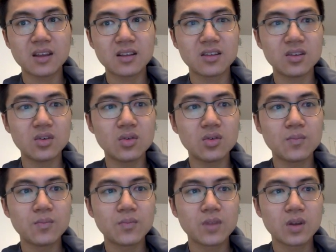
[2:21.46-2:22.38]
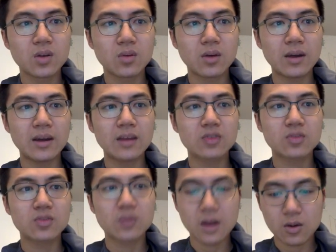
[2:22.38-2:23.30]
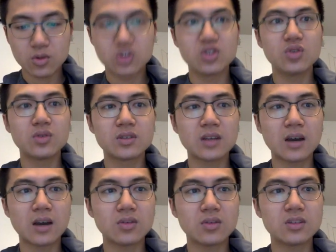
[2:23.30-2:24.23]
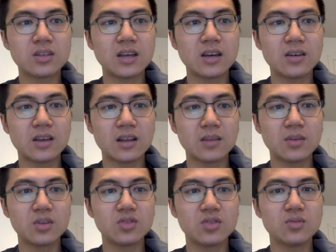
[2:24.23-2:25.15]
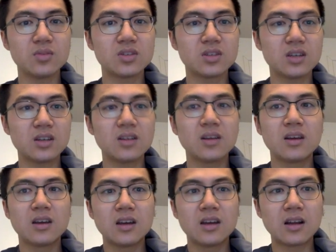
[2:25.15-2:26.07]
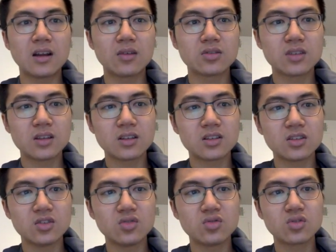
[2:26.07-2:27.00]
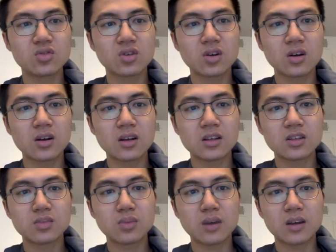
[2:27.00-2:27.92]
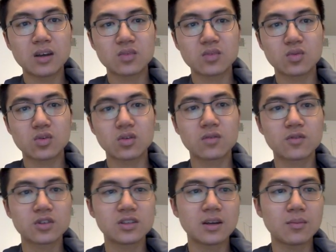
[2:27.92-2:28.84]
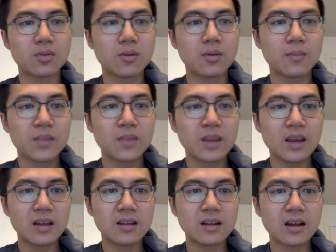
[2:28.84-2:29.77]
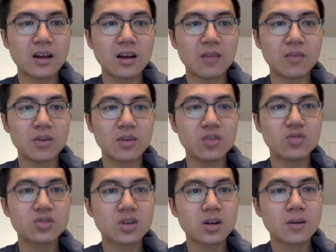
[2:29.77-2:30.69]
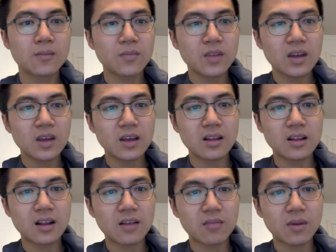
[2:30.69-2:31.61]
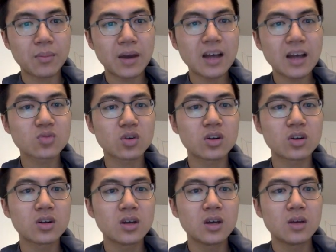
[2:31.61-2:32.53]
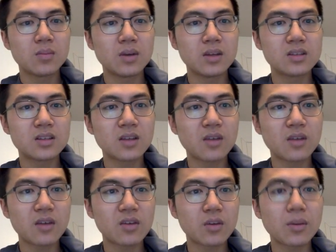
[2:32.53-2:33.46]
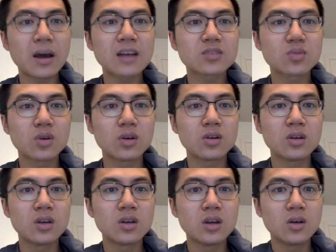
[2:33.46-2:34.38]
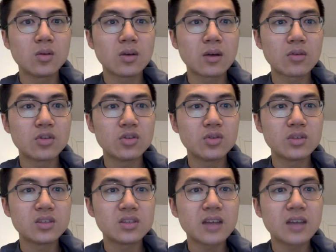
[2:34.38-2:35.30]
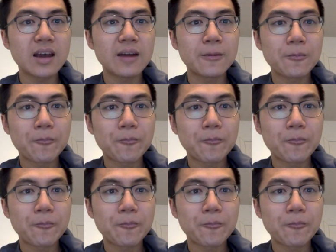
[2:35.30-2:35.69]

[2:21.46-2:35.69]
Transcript: to do, right? So what I would do is I would say, okay, let me zoom this in, and I would say this is user and this is password, for example. And then I'll have my user, and then I have my password, but instead of having a password, what I would do instead